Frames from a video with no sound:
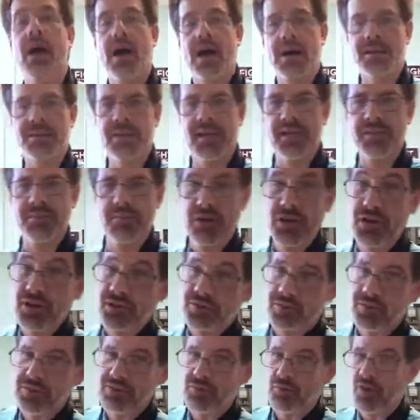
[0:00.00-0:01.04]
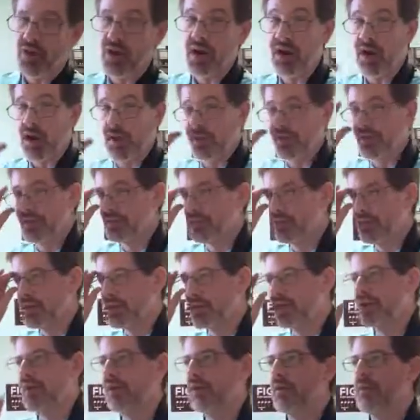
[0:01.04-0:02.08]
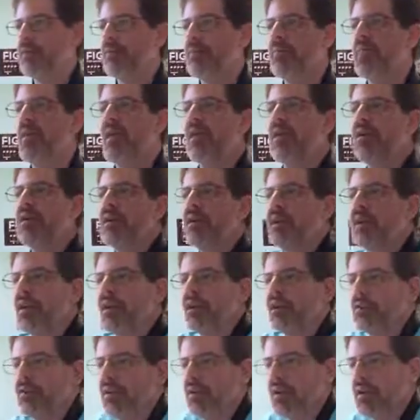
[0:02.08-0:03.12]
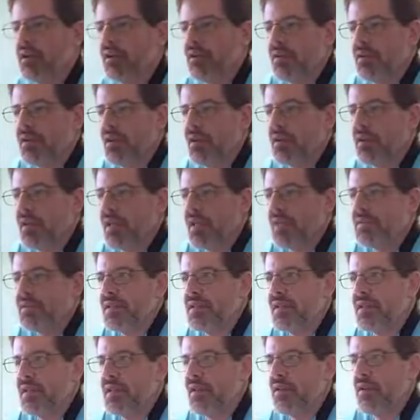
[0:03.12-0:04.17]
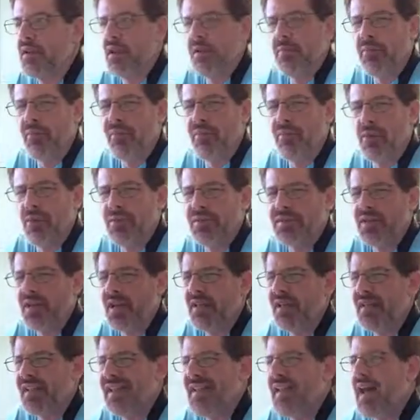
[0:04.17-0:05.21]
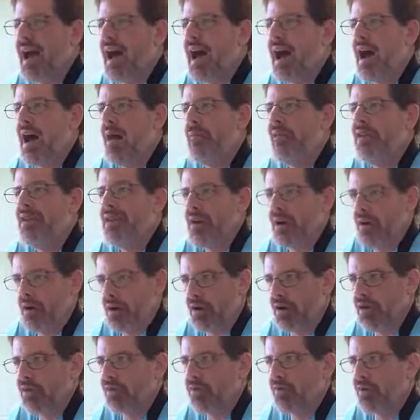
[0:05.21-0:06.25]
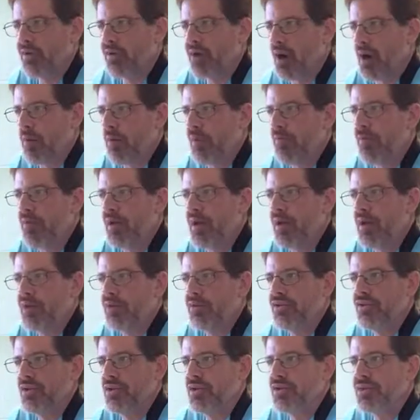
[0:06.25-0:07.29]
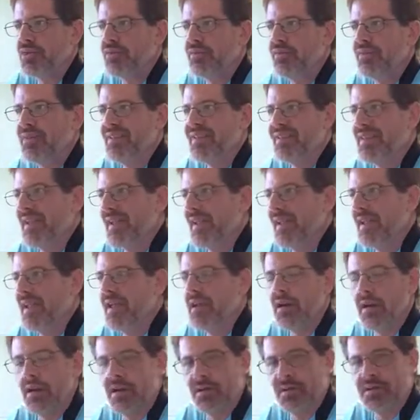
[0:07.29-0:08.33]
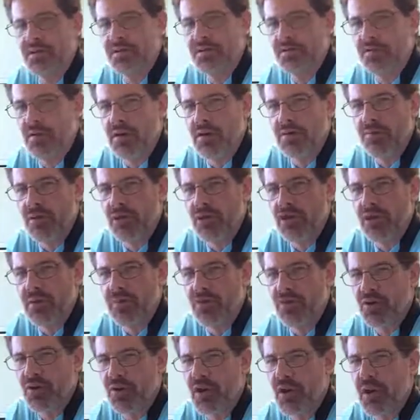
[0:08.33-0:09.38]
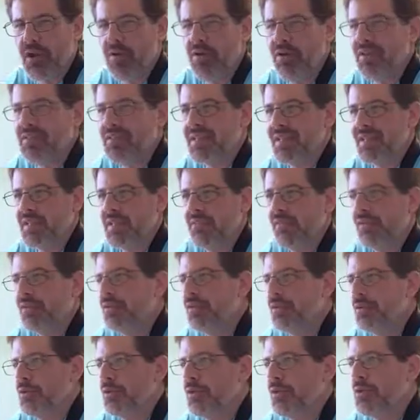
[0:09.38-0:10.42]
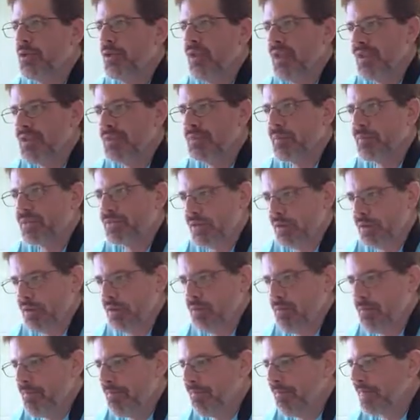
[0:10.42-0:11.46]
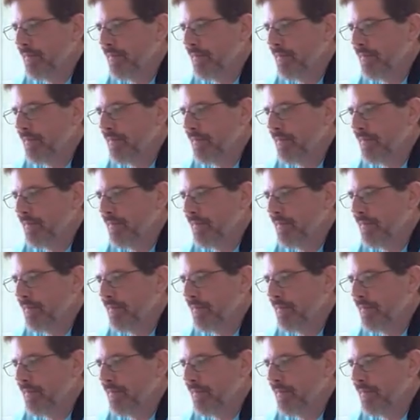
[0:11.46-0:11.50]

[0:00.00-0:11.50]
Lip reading: Hi, sax players. It's Mr. Y, obviously. Going to do a little lesson here and performance on the Habanera from Carbon by Georges Bizet. This is arranged by James Charnow. It's a level 2 Nisma solo.